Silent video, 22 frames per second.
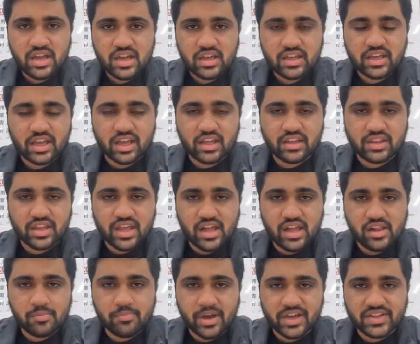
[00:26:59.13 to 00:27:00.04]
can
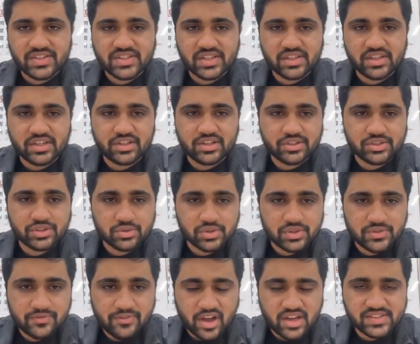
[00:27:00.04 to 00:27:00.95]
help isolate issues
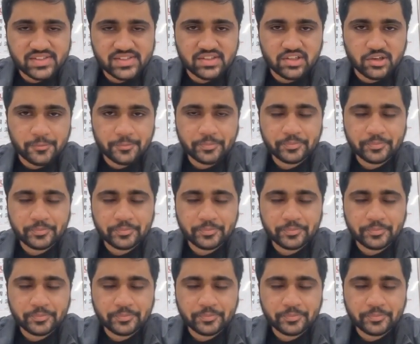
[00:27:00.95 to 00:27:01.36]
faster.